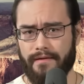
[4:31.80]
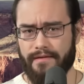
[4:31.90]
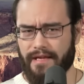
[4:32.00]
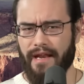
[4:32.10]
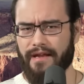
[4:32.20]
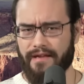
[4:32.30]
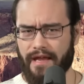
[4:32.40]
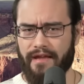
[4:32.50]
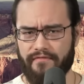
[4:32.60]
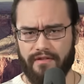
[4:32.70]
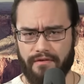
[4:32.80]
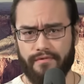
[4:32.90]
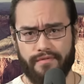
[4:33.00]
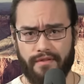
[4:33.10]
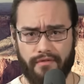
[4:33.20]
Getting cave
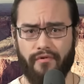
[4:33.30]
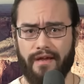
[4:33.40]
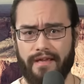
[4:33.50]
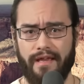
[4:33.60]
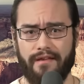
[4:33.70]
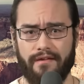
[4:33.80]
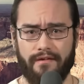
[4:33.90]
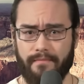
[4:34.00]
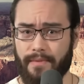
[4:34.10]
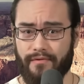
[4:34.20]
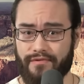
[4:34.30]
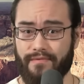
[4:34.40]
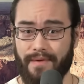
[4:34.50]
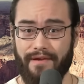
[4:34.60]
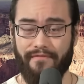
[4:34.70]
clearance in the Grand Canyon appears
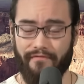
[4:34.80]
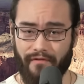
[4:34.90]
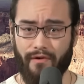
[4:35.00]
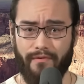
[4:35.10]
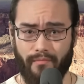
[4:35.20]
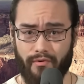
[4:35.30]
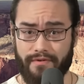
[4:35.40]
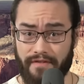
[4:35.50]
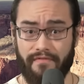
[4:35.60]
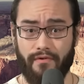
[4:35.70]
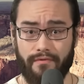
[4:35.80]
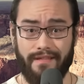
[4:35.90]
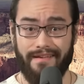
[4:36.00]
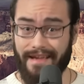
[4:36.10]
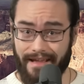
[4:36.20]
to be far more difficult
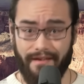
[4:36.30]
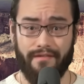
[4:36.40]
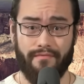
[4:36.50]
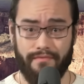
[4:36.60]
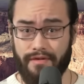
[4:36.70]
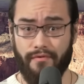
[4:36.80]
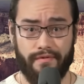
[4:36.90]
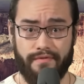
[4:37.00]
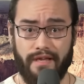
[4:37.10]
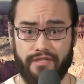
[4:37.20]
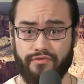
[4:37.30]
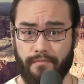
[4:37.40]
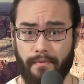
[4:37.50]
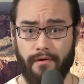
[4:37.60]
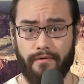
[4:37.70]
than any other U.S. national
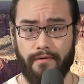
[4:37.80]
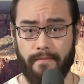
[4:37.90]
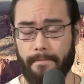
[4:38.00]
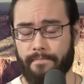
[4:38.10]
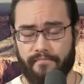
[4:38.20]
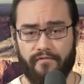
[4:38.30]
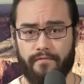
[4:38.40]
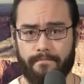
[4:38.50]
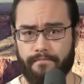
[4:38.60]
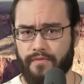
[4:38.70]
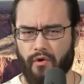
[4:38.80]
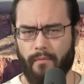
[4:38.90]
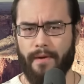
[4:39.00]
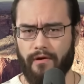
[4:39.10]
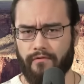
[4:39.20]
park, for no
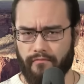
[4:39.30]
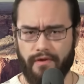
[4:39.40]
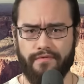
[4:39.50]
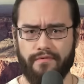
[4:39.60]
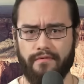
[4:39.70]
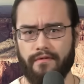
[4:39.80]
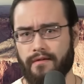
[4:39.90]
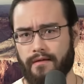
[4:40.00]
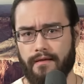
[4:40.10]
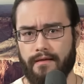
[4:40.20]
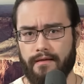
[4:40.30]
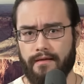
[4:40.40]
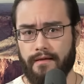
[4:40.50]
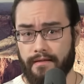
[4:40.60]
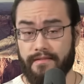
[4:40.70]
apparent reason.
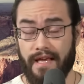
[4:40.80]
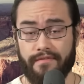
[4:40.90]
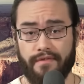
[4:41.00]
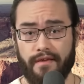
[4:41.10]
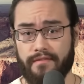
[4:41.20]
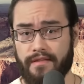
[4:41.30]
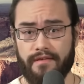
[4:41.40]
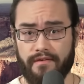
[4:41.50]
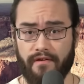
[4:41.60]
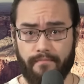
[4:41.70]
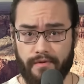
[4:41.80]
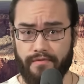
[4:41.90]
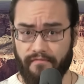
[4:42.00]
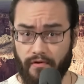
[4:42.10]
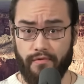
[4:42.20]
That said, the
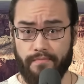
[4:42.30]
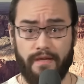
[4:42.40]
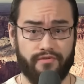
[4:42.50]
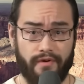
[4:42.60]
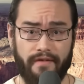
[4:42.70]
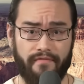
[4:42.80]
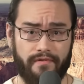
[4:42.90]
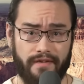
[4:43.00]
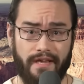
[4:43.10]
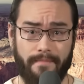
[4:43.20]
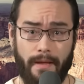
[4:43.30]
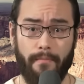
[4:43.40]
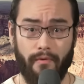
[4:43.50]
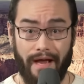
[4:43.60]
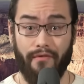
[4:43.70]
government's first major effort to keep
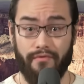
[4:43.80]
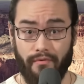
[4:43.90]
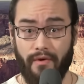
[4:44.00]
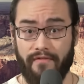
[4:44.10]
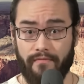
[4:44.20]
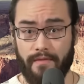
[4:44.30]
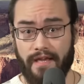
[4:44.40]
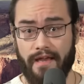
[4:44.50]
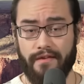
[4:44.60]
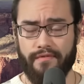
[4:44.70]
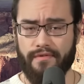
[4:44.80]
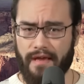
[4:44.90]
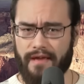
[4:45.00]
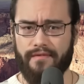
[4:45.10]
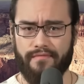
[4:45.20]
people out and away from the canyon's
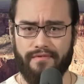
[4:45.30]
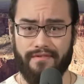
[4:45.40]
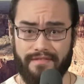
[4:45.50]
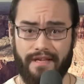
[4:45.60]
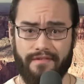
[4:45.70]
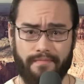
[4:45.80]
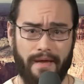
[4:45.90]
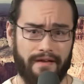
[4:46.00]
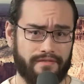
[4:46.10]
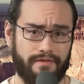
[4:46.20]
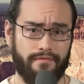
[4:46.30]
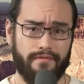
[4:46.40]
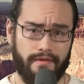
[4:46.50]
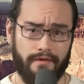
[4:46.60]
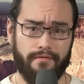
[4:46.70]
caves dates back to
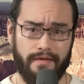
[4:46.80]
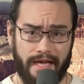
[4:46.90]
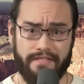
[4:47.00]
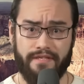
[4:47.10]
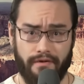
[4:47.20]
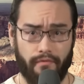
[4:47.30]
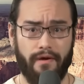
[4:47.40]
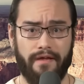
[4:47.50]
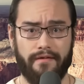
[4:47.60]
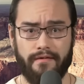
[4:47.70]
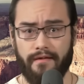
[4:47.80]
the year 1908.